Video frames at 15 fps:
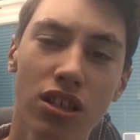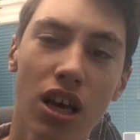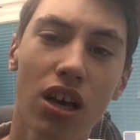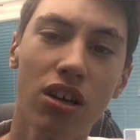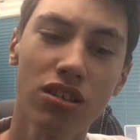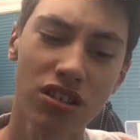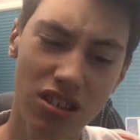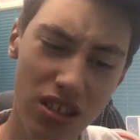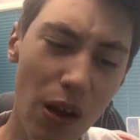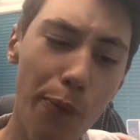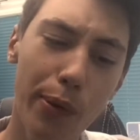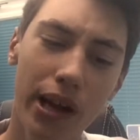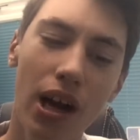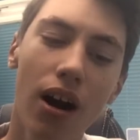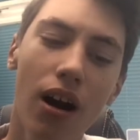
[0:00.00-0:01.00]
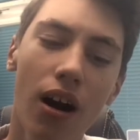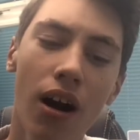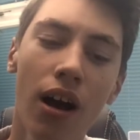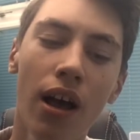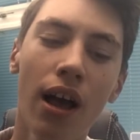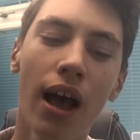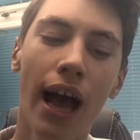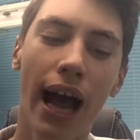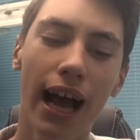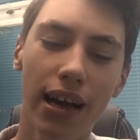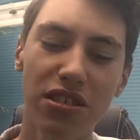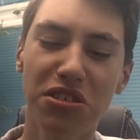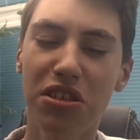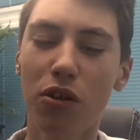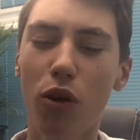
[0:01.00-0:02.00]
supercar has
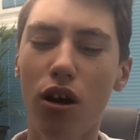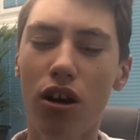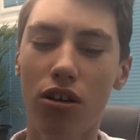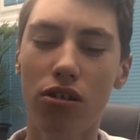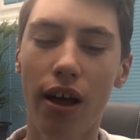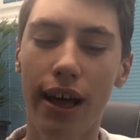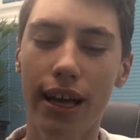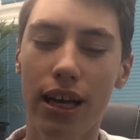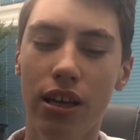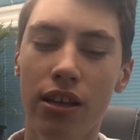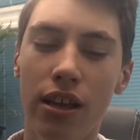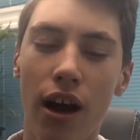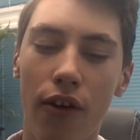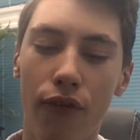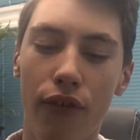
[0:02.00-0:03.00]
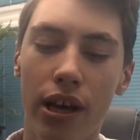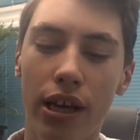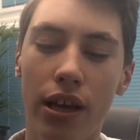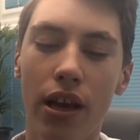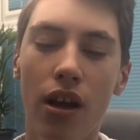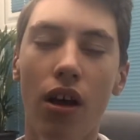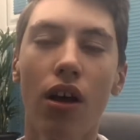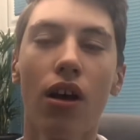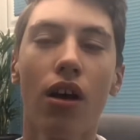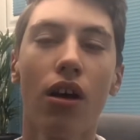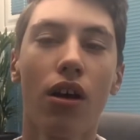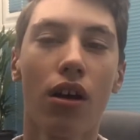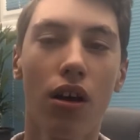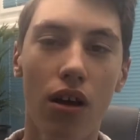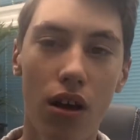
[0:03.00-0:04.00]
to look like nothing
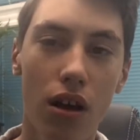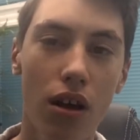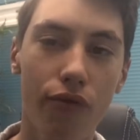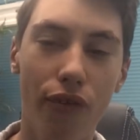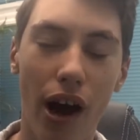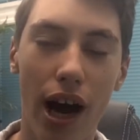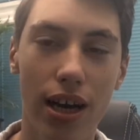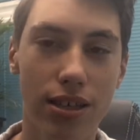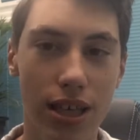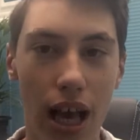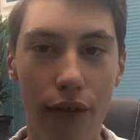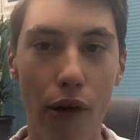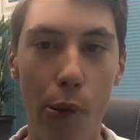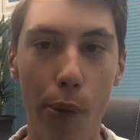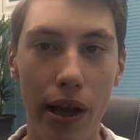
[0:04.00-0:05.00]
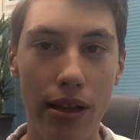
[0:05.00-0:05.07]
that has ever been